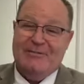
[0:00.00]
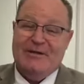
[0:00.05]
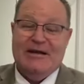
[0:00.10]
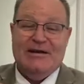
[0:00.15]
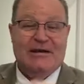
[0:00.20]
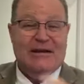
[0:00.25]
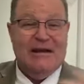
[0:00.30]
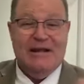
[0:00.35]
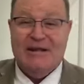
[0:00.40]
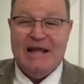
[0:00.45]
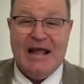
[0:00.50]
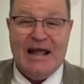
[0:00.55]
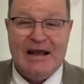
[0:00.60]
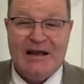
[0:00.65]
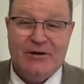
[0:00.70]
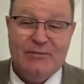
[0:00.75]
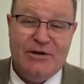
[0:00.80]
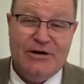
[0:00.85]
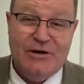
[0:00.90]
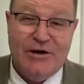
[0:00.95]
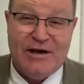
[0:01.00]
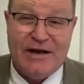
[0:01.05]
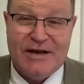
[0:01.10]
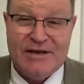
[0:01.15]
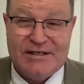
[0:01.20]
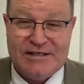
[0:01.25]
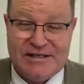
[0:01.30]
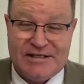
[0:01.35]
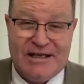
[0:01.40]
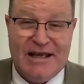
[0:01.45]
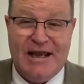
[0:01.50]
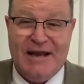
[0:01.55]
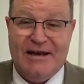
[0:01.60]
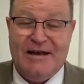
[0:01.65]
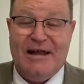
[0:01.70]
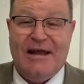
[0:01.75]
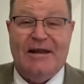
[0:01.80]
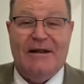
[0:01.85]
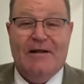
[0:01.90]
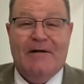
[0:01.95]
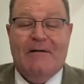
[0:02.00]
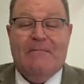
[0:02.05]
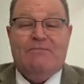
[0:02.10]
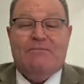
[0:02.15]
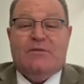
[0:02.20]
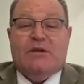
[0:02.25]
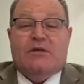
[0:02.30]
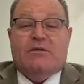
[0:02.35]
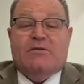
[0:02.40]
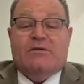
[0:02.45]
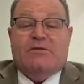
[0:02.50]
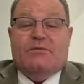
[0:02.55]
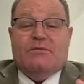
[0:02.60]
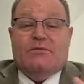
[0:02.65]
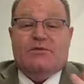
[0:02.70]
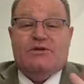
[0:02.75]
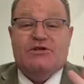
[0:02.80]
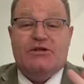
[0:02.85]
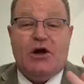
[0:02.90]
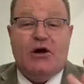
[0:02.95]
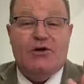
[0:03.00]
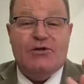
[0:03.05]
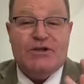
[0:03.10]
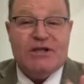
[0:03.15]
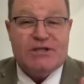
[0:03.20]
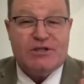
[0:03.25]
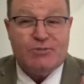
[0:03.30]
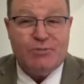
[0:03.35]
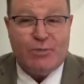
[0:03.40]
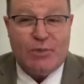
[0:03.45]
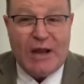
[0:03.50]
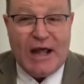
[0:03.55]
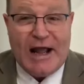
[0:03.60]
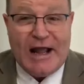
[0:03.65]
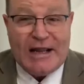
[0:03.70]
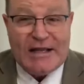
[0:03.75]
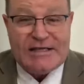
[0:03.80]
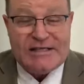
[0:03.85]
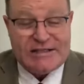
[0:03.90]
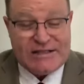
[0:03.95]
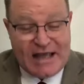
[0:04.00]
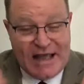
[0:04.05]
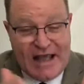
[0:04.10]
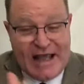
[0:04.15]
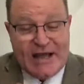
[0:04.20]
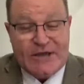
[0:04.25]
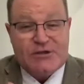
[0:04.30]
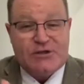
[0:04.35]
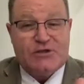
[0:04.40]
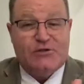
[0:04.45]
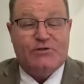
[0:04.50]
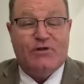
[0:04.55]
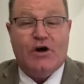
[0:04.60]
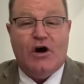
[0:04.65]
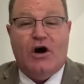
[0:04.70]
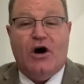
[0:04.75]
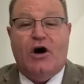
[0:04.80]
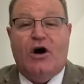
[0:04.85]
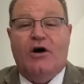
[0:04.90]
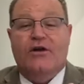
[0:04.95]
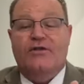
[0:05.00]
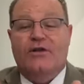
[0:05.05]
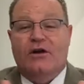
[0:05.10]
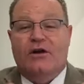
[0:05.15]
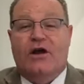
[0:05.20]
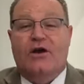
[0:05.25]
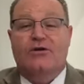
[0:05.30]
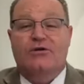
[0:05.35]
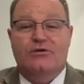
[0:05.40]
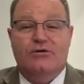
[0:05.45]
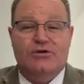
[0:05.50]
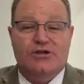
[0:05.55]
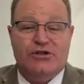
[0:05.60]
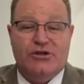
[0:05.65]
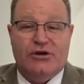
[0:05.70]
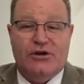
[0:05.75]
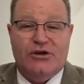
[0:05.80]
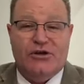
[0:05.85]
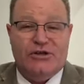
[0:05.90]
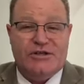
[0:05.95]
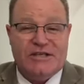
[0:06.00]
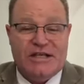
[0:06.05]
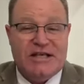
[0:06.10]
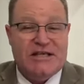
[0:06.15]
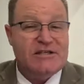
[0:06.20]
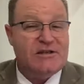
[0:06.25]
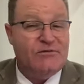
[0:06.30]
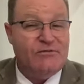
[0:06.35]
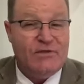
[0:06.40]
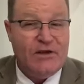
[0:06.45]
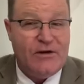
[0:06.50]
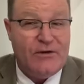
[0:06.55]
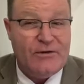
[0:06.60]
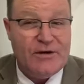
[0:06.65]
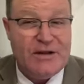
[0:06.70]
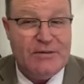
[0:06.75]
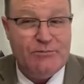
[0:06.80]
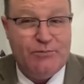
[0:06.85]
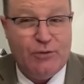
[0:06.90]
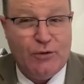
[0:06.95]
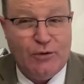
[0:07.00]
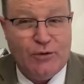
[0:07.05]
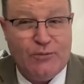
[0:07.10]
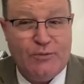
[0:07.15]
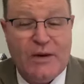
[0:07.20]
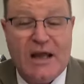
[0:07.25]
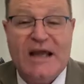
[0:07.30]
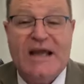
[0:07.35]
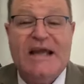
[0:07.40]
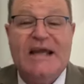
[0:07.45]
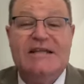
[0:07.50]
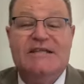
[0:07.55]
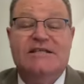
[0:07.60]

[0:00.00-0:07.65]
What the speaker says: I mean, how can we not understand that? So this place, the house of God, the local church, is a very important place.